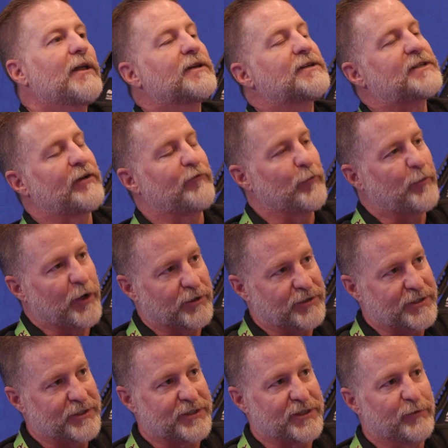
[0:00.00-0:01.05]

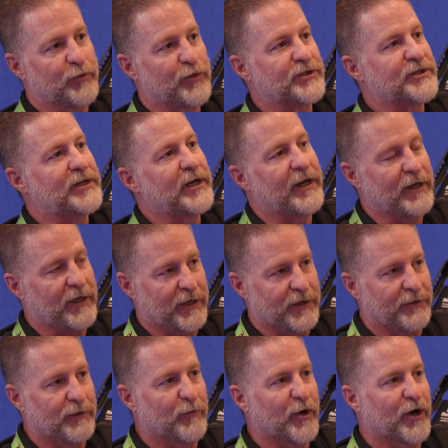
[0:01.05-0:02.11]
7-part system will stay
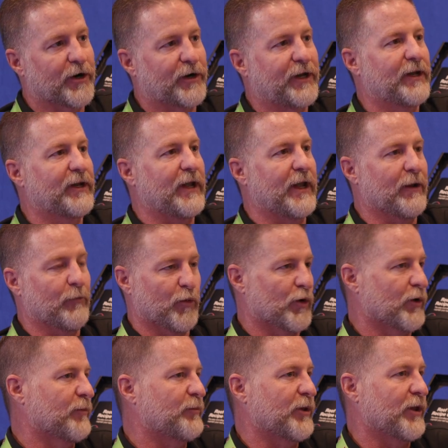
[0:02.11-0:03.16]
in the market and
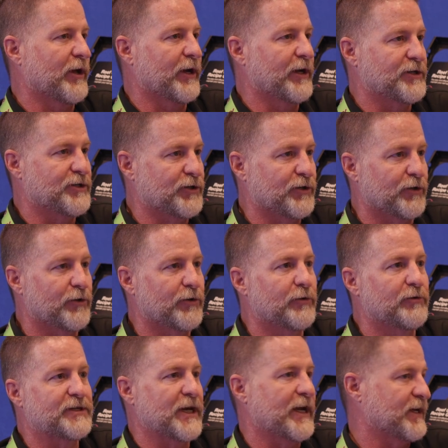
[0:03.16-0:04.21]
will apply
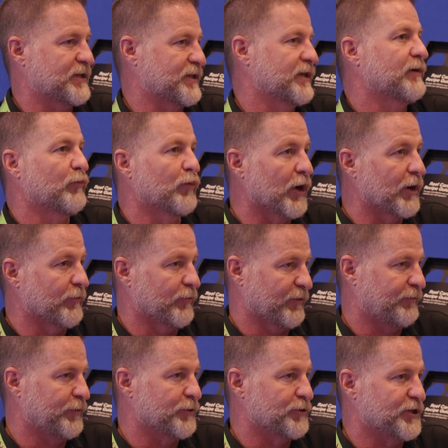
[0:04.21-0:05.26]
to tanks that run
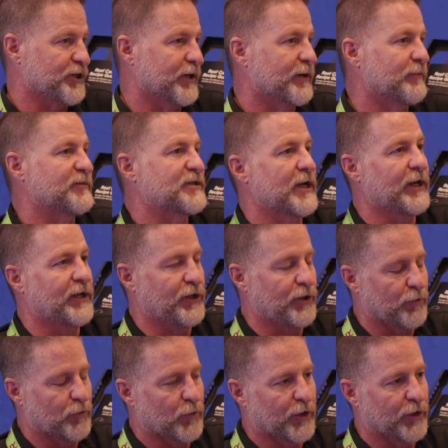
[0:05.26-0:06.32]
refugiums, and
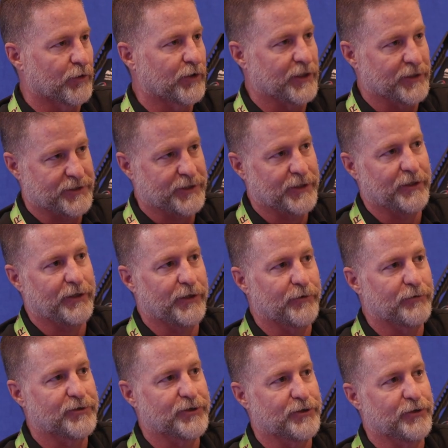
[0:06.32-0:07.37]
you will
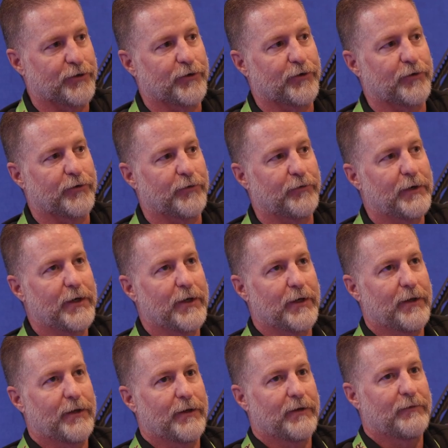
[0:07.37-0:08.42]
continue to
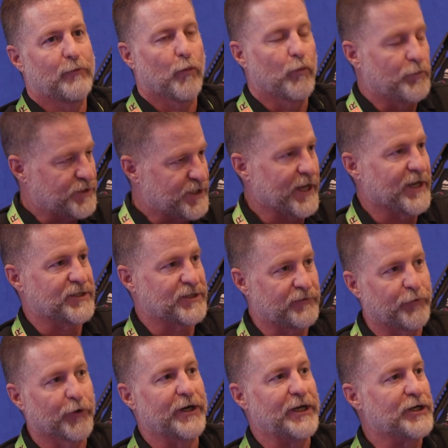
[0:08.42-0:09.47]
test
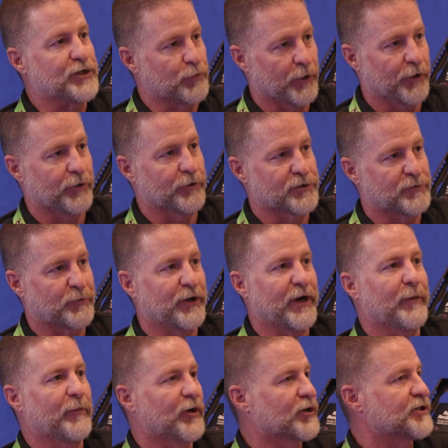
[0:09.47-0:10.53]
for each one of those
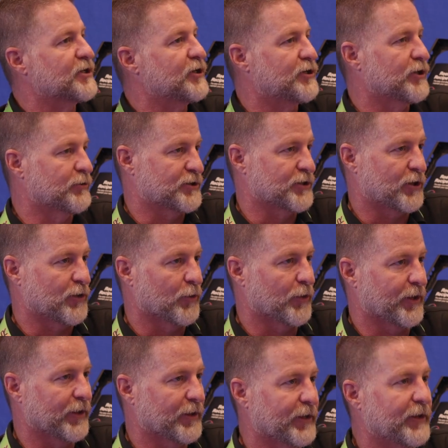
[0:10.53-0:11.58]
parameters and dose
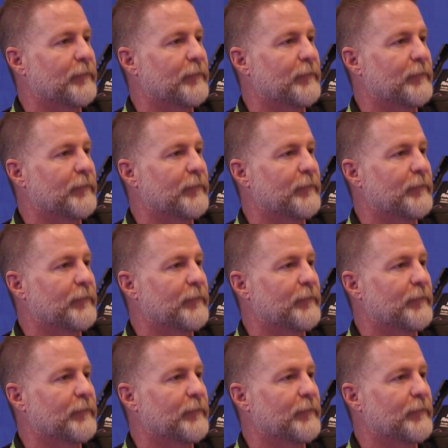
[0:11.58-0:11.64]
accordingly.